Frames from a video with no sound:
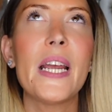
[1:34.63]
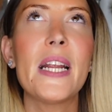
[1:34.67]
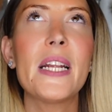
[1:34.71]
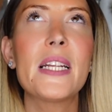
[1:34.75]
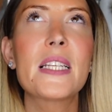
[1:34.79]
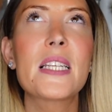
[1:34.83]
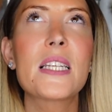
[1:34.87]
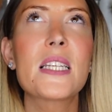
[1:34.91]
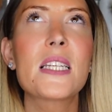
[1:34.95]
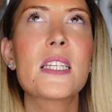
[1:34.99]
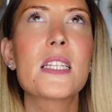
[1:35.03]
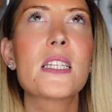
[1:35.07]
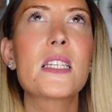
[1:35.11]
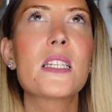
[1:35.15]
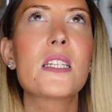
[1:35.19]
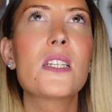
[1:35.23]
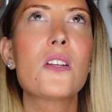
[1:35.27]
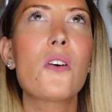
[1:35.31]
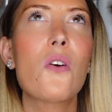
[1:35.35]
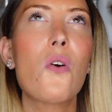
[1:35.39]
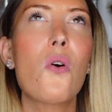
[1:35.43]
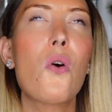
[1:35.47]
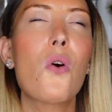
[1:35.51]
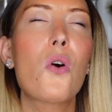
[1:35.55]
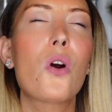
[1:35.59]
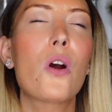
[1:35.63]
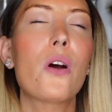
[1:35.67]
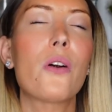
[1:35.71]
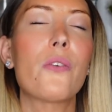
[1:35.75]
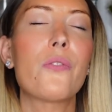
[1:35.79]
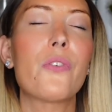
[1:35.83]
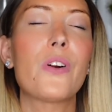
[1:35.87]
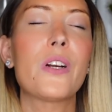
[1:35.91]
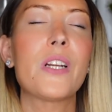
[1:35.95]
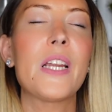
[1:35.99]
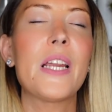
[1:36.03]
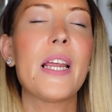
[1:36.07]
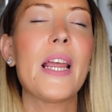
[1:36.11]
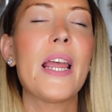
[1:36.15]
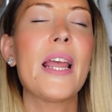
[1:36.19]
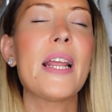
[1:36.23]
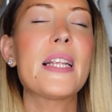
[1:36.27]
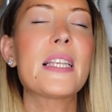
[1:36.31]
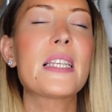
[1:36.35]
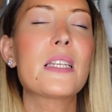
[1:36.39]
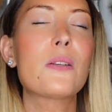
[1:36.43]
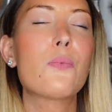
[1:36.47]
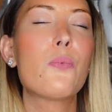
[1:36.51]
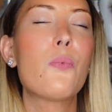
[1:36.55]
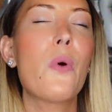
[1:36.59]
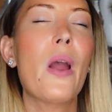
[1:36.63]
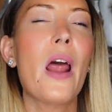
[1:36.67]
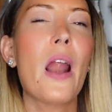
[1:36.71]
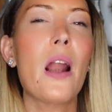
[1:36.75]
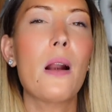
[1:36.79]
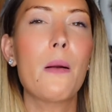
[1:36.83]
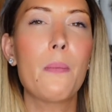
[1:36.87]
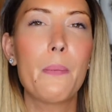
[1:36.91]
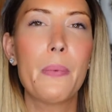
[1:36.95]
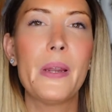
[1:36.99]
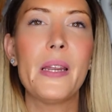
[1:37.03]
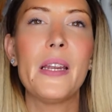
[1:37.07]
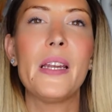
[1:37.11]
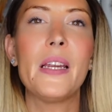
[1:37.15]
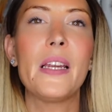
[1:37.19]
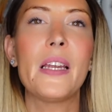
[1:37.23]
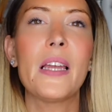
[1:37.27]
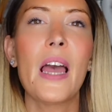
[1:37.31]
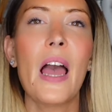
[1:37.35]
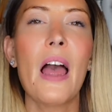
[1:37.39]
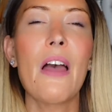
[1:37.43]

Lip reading: It's so comforting. It's well-being.